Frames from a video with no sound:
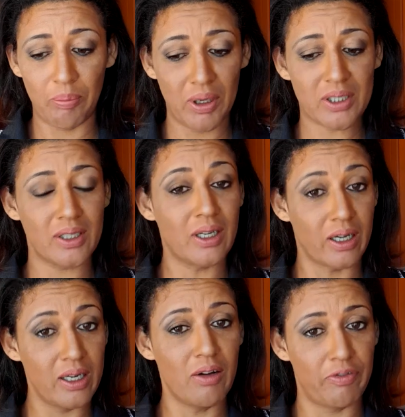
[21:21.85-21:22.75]
person
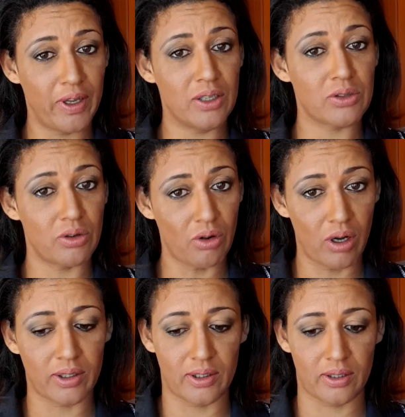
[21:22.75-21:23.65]
reoffends or
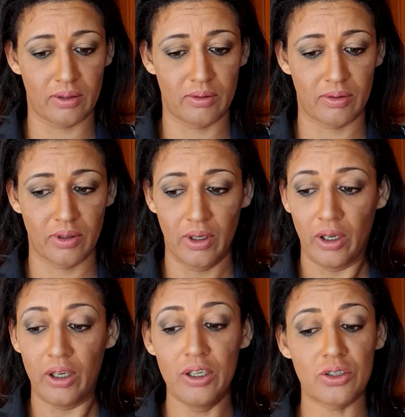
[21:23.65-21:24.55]
not
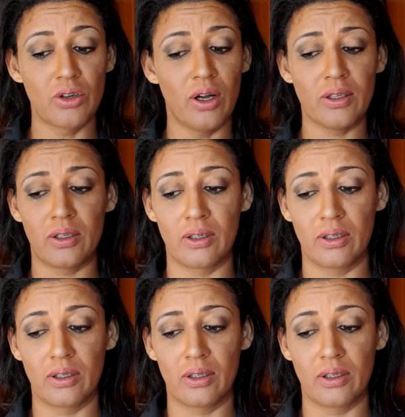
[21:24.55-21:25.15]
is not